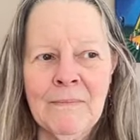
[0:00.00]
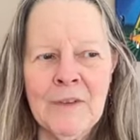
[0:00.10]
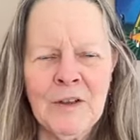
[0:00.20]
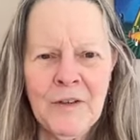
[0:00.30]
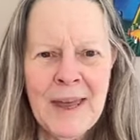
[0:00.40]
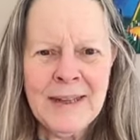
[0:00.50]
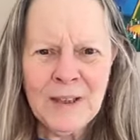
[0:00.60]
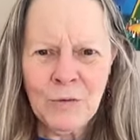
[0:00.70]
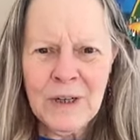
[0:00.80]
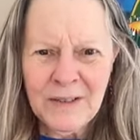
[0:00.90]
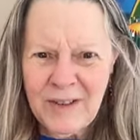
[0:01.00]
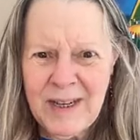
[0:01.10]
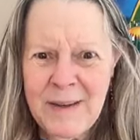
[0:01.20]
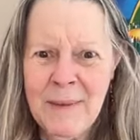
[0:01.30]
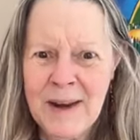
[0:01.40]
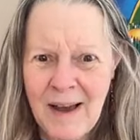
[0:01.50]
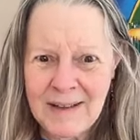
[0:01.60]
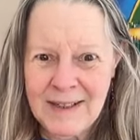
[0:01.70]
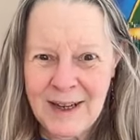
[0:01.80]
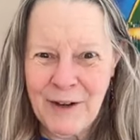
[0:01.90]
So that is a real
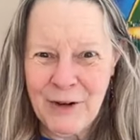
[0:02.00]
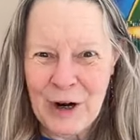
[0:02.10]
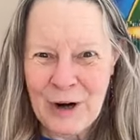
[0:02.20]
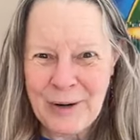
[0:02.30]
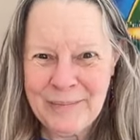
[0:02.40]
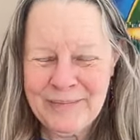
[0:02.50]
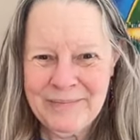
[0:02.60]
demonizing of her.